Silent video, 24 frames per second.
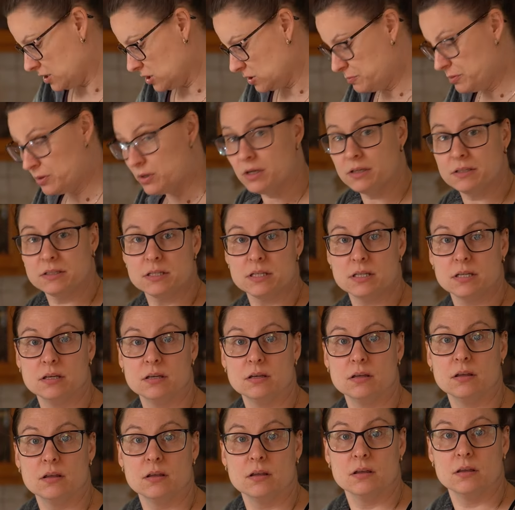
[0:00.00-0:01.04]
just put
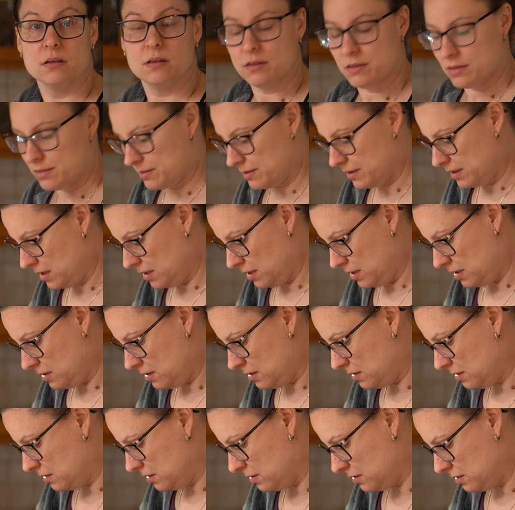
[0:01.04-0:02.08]
the
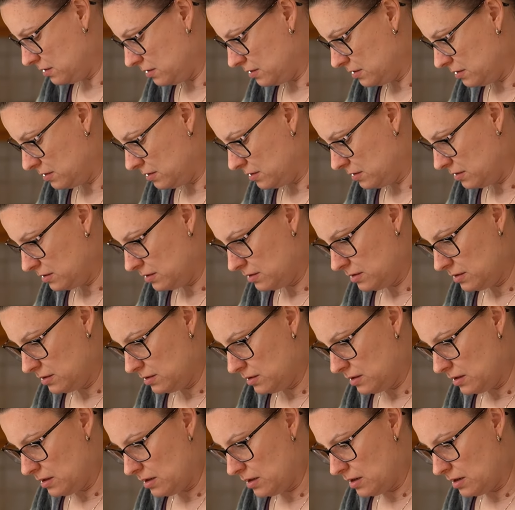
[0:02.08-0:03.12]

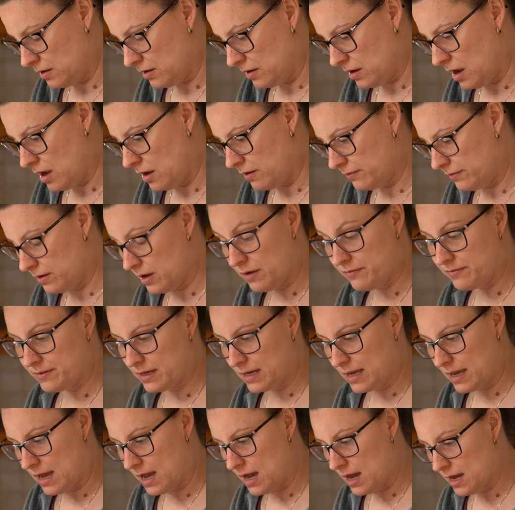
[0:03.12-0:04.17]
oven
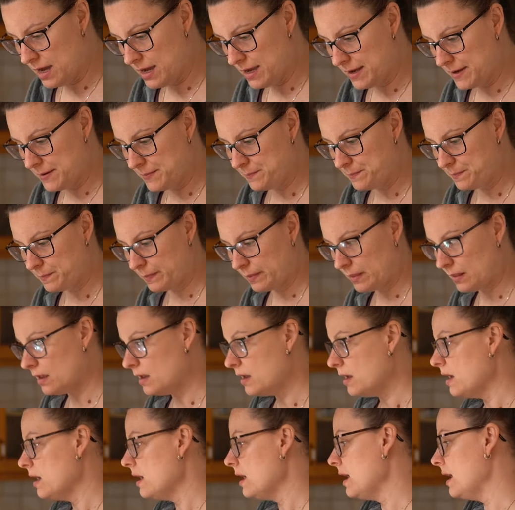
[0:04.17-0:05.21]
at high,
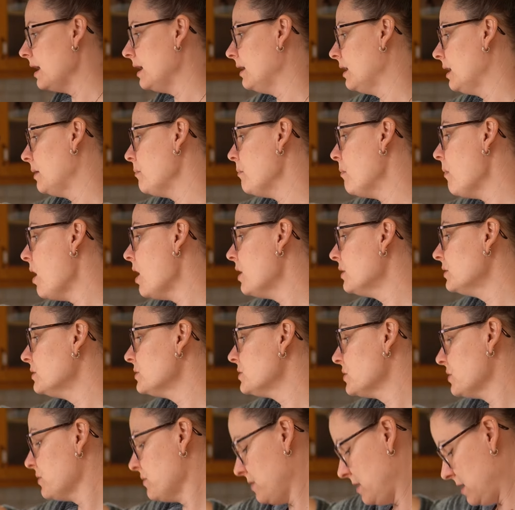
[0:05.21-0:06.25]
and I'm
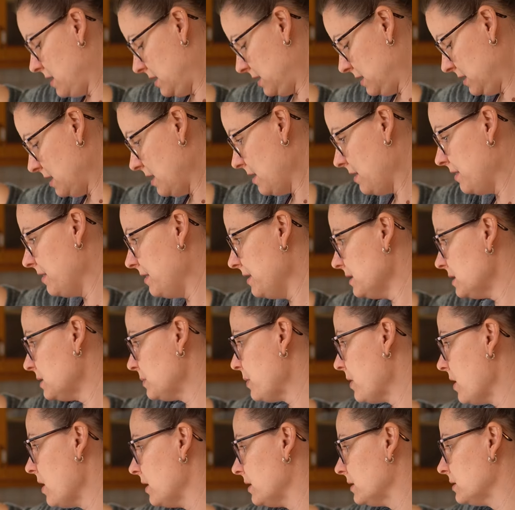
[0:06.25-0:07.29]
monitoring this
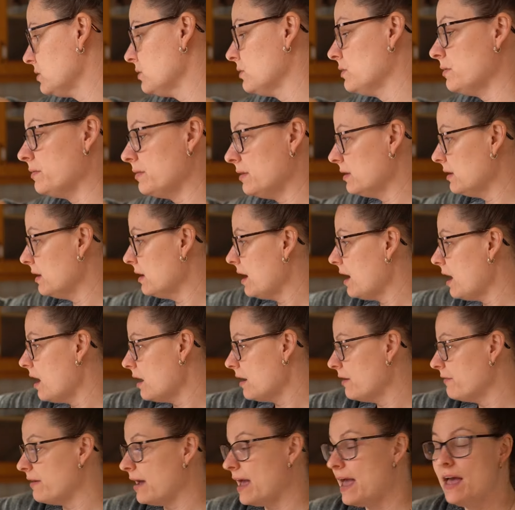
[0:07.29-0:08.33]
part so the
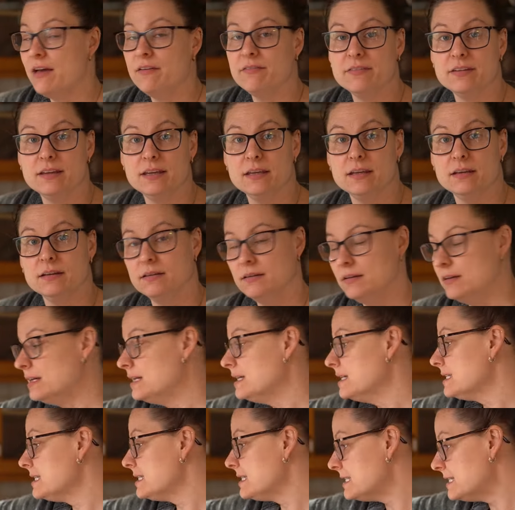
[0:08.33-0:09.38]
heavy
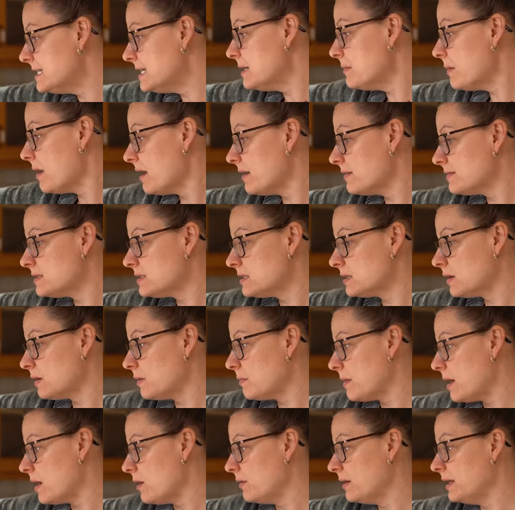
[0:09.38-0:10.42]
steam has to come
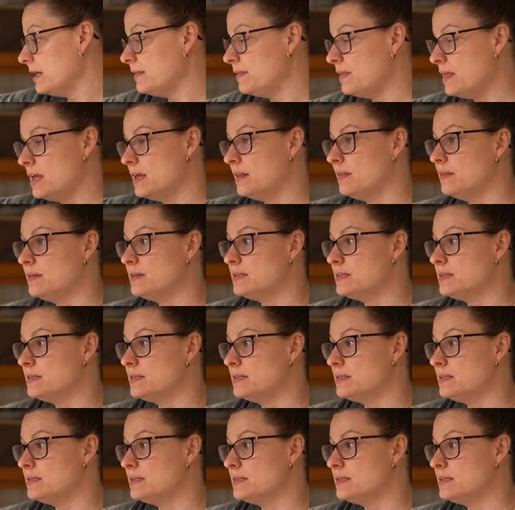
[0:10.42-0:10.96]
out, and then